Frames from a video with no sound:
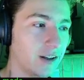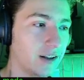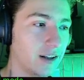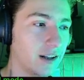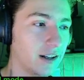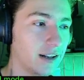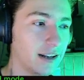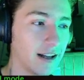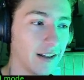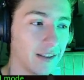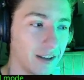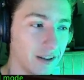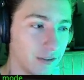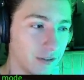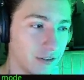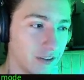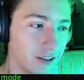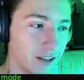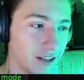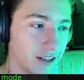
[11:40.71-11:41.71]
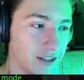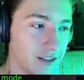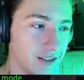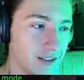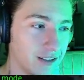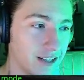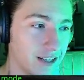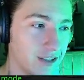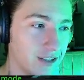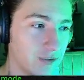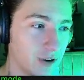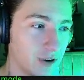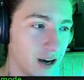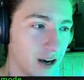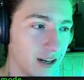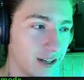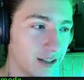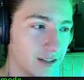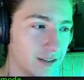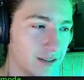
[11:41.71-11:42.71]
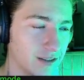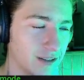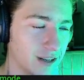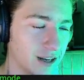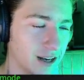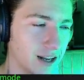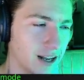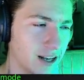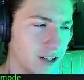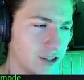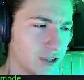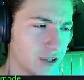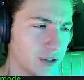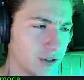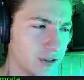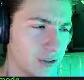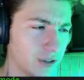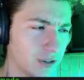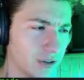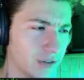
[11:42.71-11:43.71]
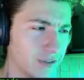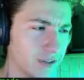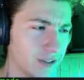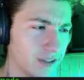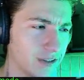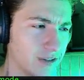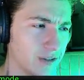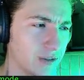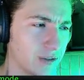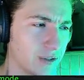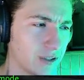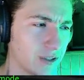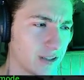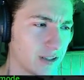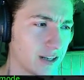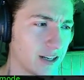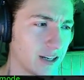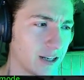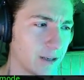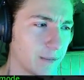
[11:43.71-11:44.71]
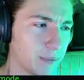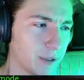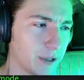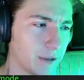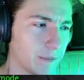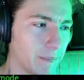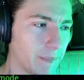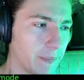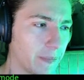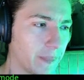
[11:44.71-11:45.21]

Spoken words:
Now the other thing is these rockets, I actually don't know if these do contain it, but